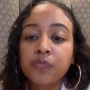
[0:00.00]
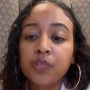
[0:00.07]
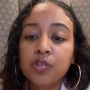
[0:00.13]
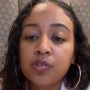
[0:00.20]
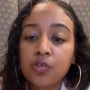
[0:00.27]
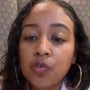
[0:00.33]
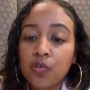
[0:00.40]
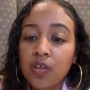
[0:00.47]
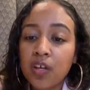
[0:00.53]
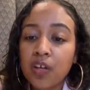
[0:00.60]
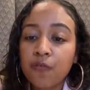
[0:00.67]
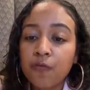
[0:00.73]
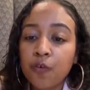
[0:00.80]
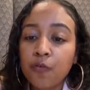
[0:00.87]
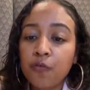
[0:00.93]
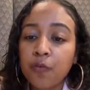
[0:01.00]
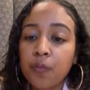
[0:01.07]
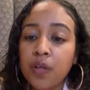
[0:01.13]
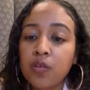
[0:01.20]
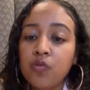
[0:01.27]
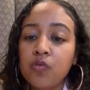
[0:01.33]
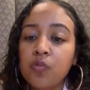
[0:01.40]
So the info for my
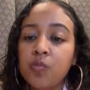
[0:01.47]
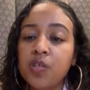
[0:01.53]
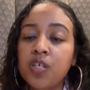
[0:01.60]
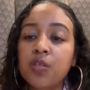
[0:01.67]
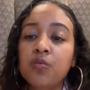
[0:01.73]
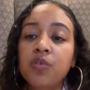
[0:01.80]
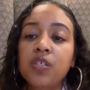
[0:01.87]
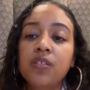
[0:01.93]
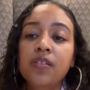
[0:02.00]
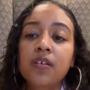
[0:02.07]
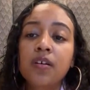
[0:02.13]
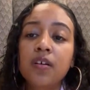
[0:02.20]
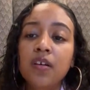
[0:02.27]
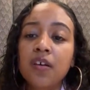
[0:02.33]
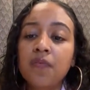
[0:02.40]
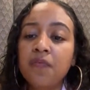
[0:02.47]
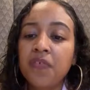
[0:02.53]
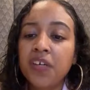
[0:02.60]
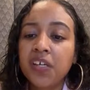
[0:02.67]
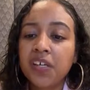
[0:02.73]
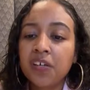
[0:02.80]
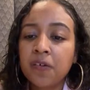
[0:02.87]
YouTube channel is Cooking
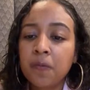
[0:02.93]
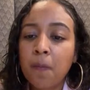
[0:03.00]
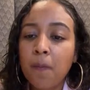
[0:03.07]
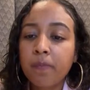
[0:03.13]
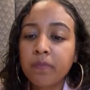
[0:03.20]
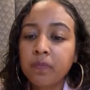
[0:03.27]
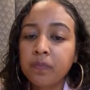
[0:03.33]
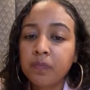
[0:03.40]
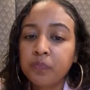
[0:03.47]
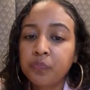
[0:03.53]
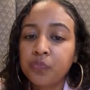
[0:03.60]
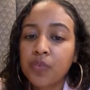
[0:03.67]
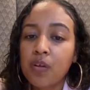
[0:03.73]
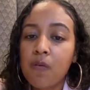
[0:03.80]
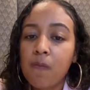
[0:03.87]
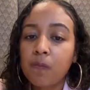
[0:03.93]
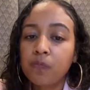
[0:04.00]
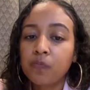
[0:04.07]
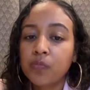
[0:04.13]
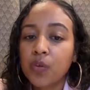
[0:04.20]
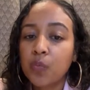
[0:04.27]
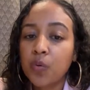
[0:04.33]
Vegan
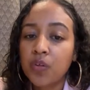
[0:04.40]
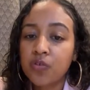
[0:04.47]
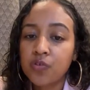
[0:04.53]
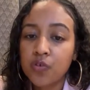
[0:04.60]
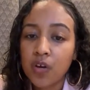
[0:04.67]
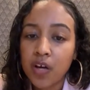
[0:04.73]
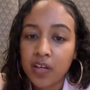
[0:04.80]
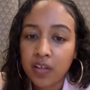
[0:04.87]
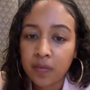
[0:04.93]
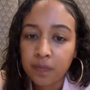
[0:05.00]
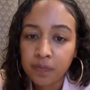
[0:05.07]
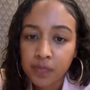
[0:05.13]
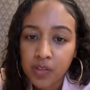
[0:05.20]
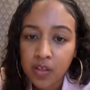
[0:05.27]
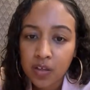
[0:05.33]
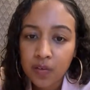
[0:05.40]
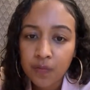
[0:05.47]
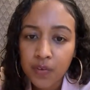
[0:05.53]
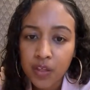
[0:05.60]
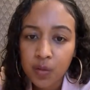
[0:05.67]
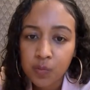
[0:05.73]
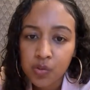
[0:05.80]
with Johanny. Cooking
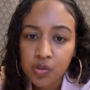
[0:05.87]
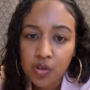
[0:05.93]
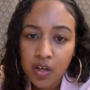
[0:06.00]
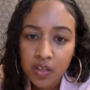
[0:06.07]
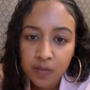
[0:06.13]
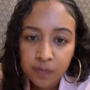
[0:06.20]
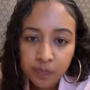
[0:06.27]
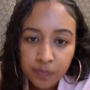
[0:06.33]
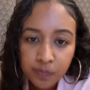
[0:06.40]
Vegan with Johanny.